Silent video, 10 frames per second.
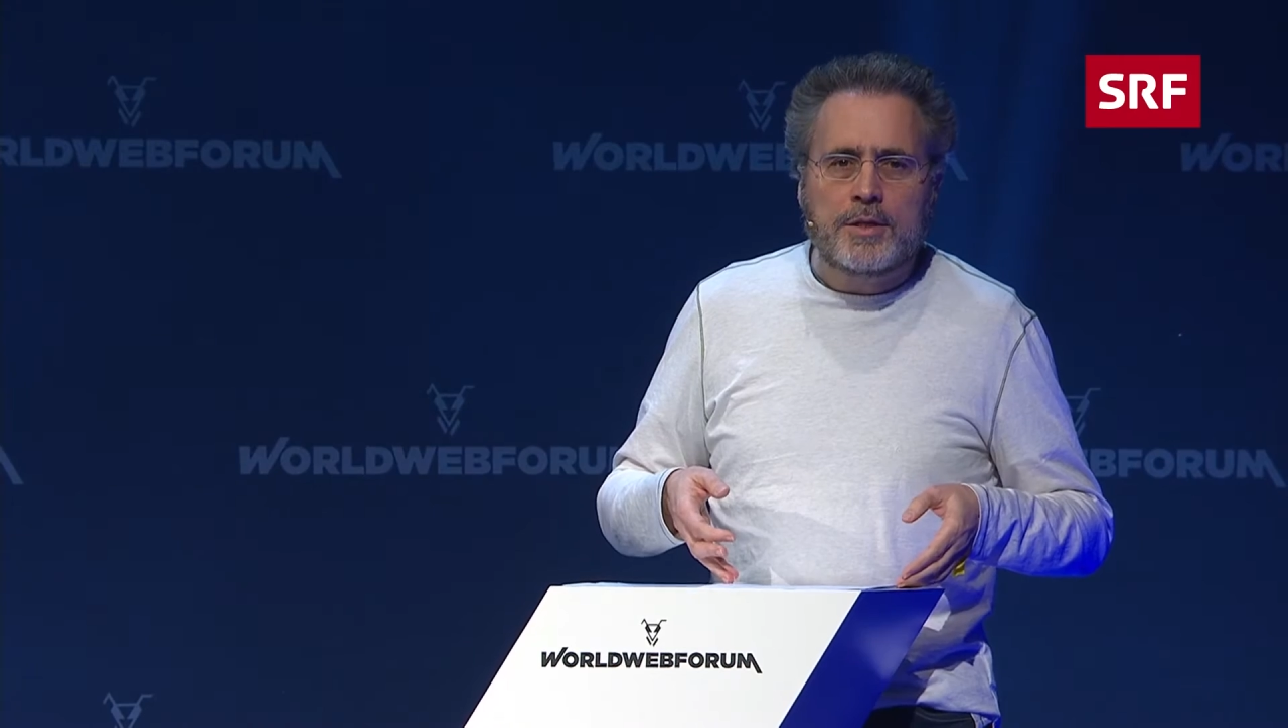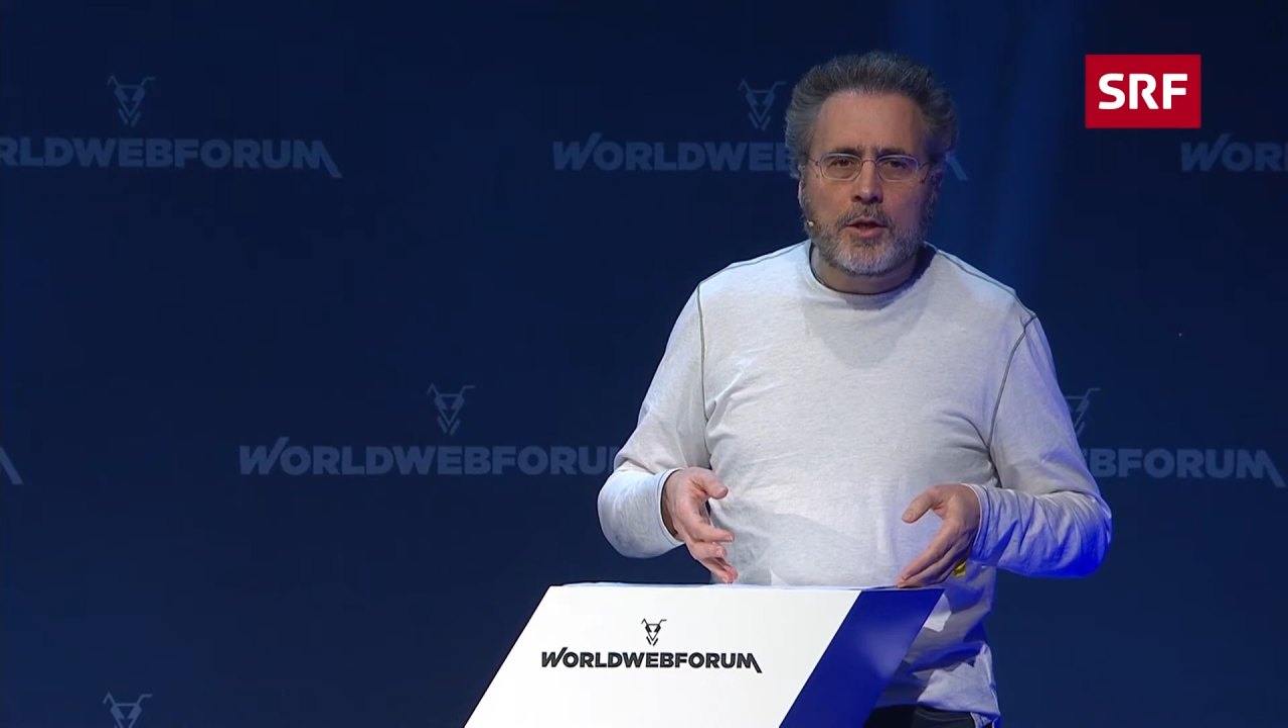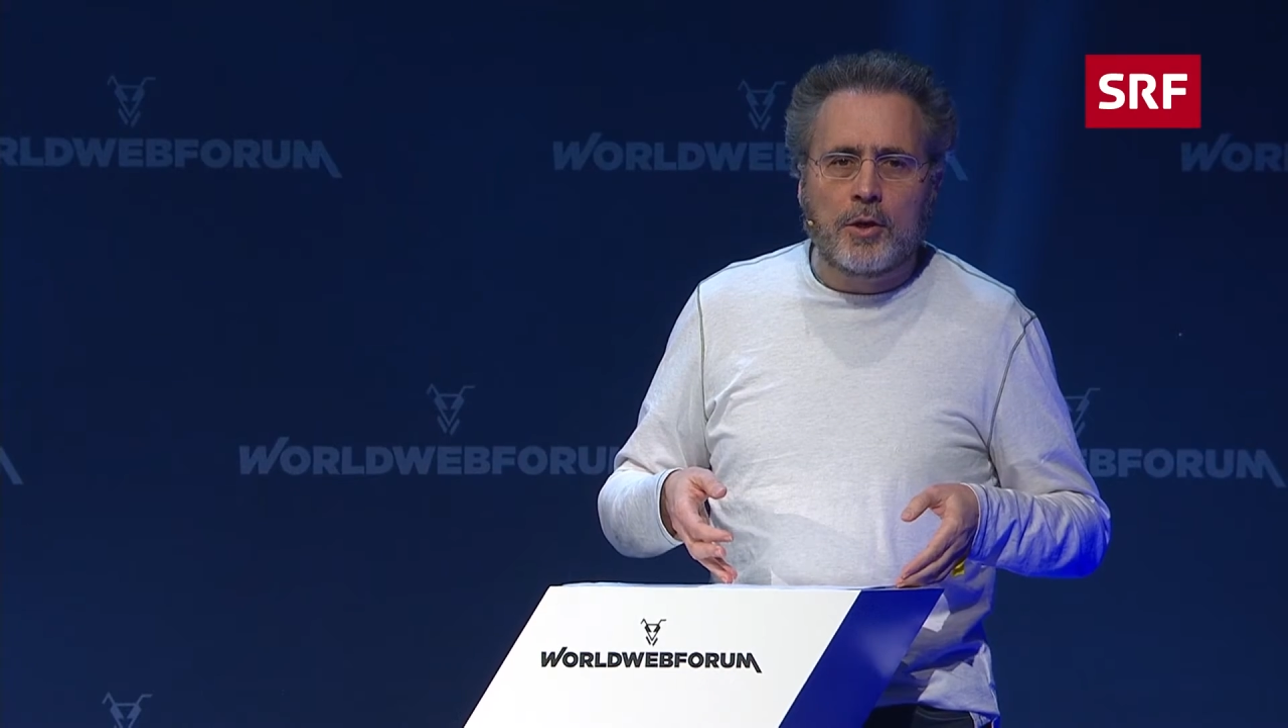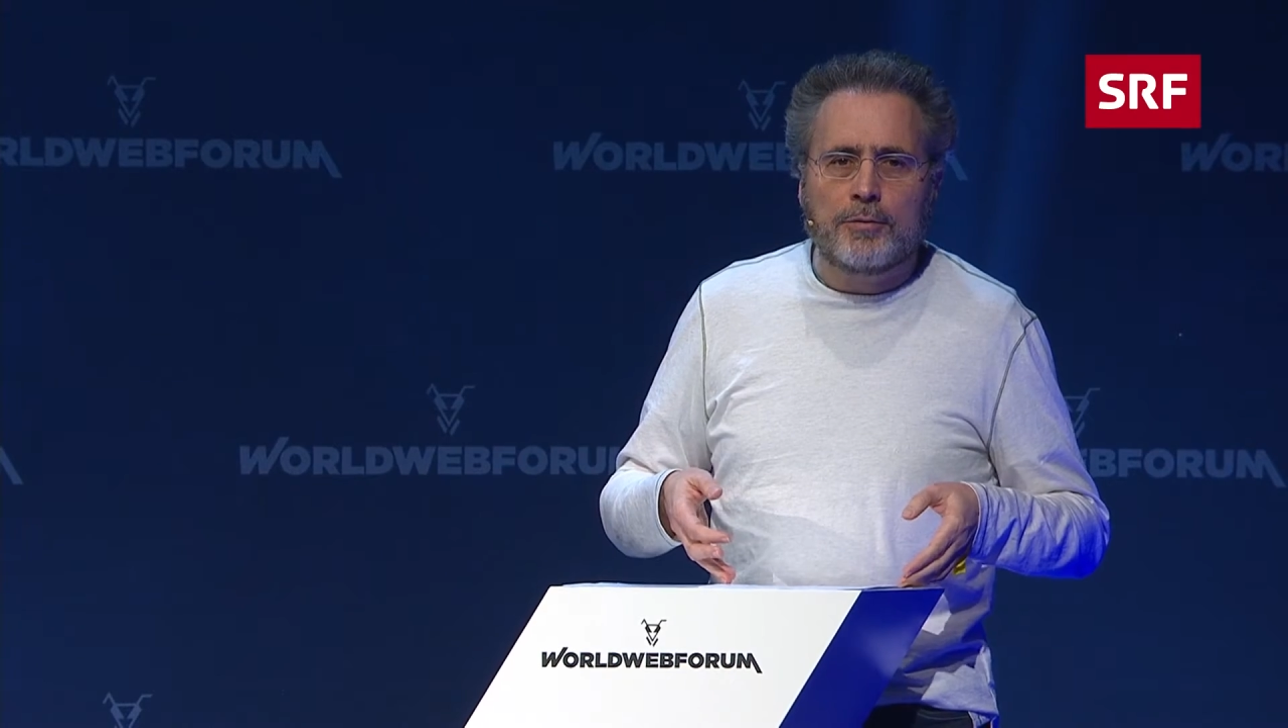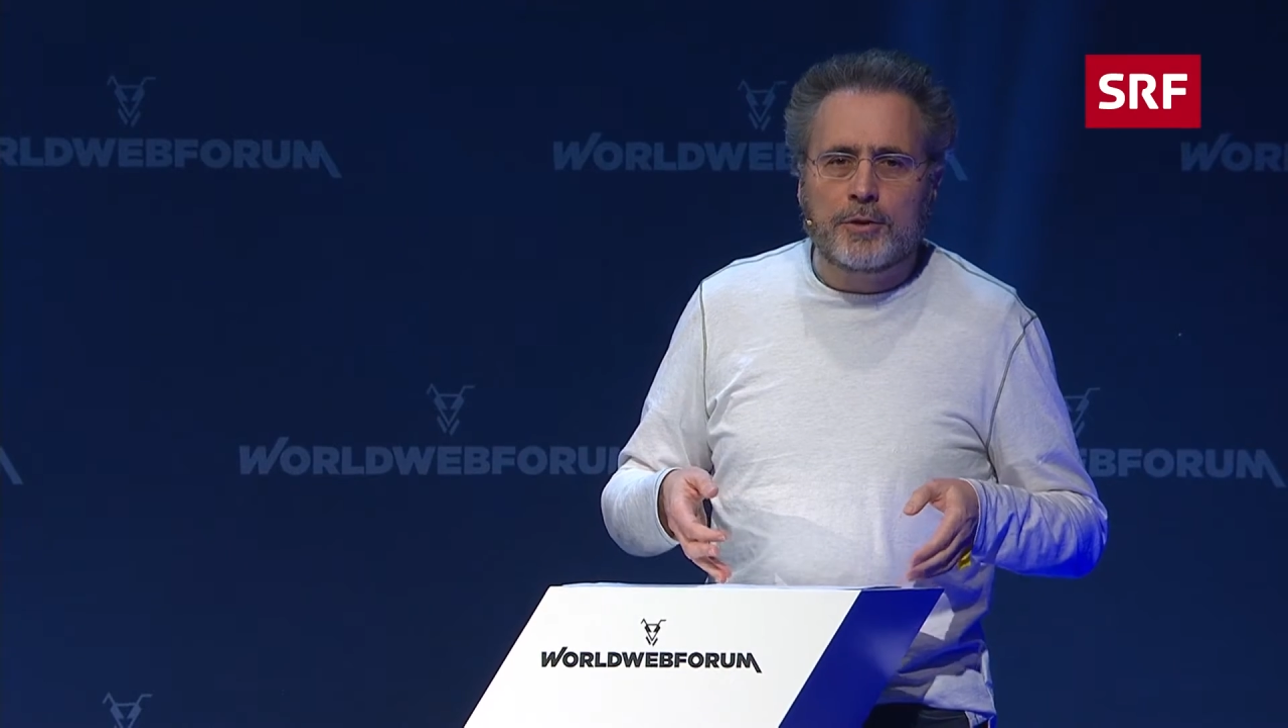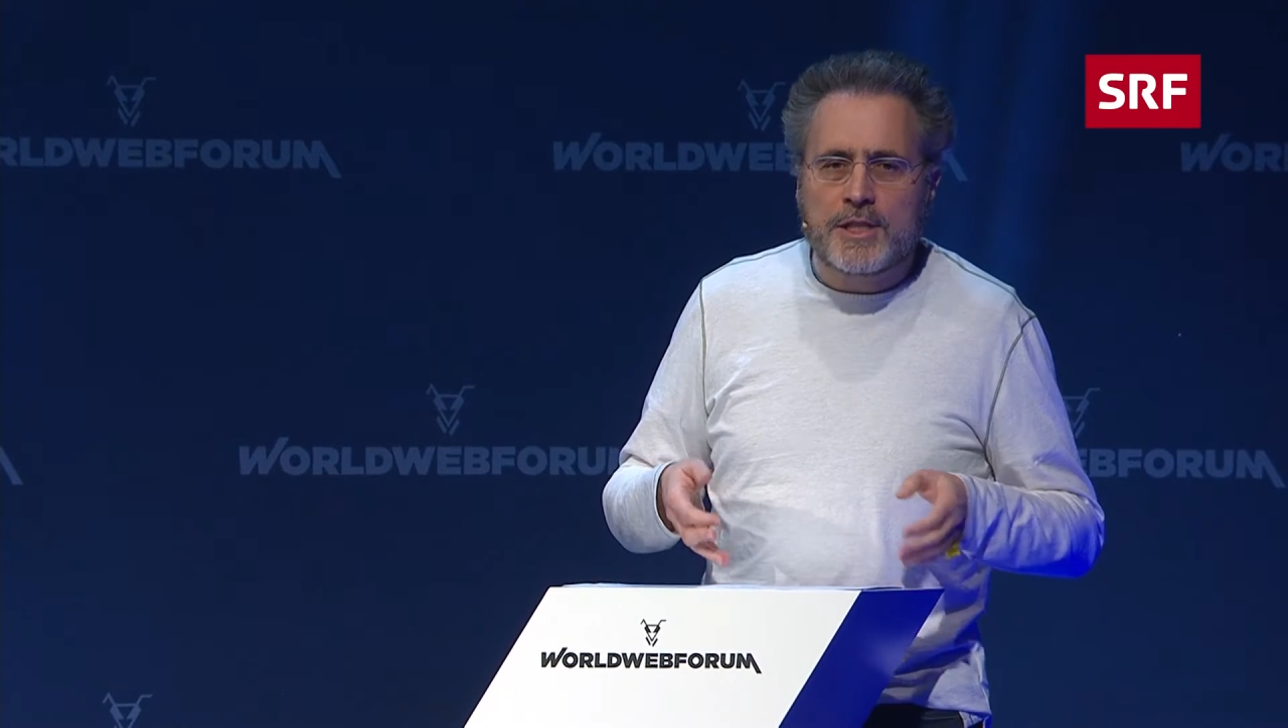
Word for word: So, for